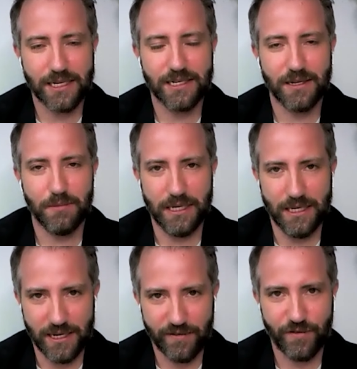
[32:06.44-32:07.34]
it to be
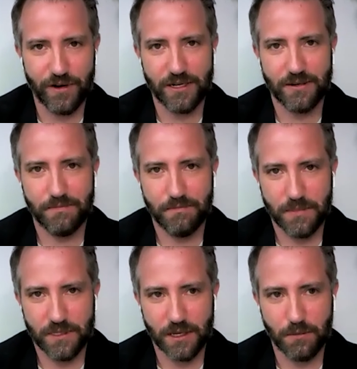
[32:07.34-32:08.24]
different.
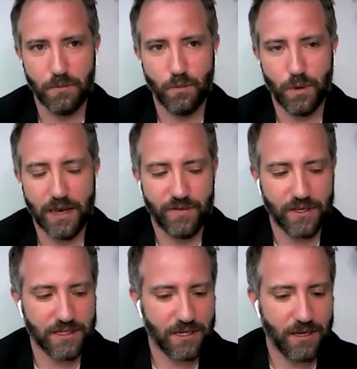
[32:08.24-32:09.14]
It's like we have
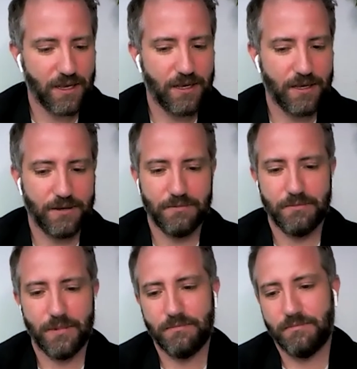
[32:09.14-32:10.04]
this
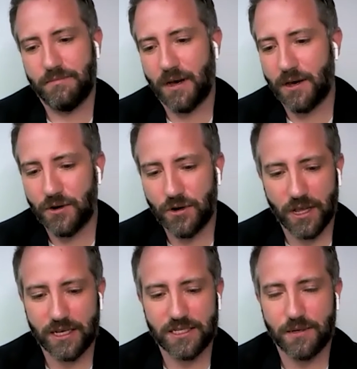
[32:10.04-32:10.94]

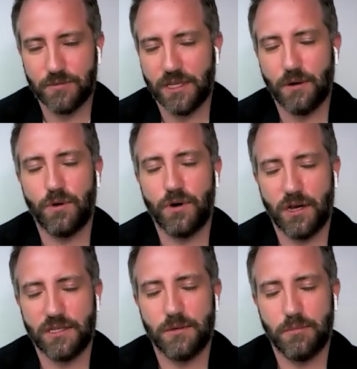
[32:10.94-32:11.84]
underlying assumption that we're
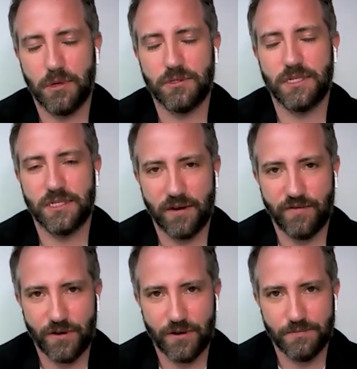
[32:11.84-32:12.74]
not supposed to
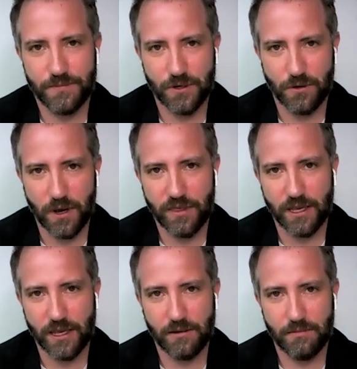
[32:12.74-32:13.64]
suffer. So I
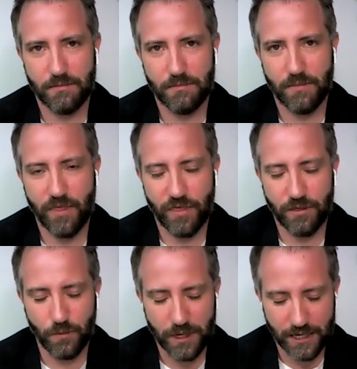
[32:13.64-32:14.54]
think
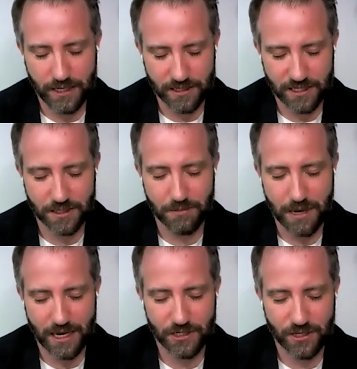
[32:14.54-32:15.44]
we need to
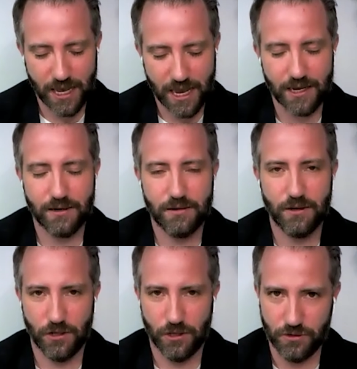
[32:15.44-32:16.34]
smash that
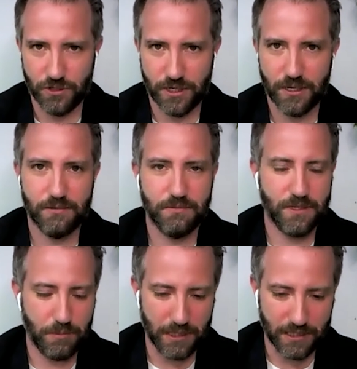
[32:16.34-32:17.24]
illusion
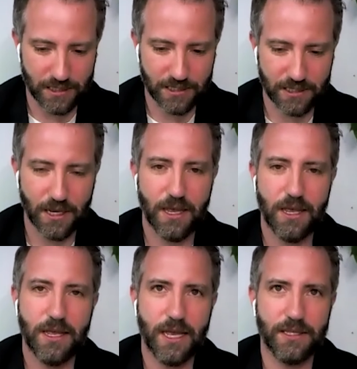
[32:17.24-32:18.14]
to pieces.
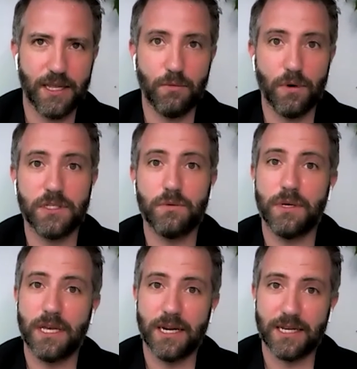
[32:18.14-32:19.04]
And then once we
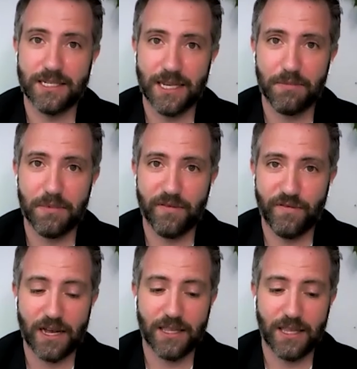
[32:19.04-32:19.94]
can accept the
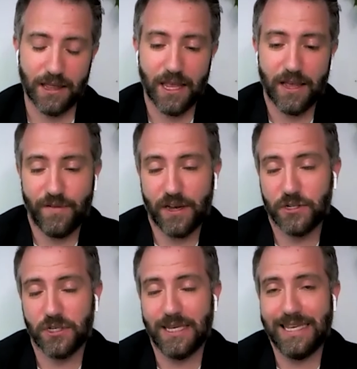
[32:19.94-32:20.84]
fact that life
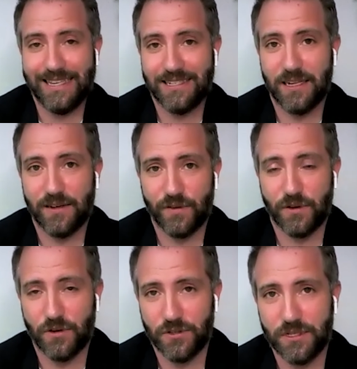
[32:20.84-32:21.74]
actually is
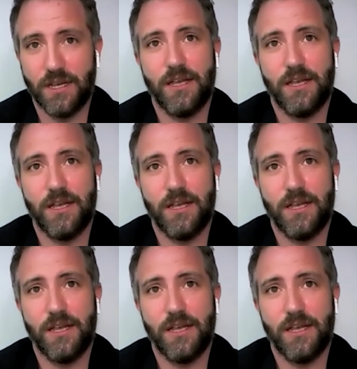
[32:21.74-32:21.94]
difficult,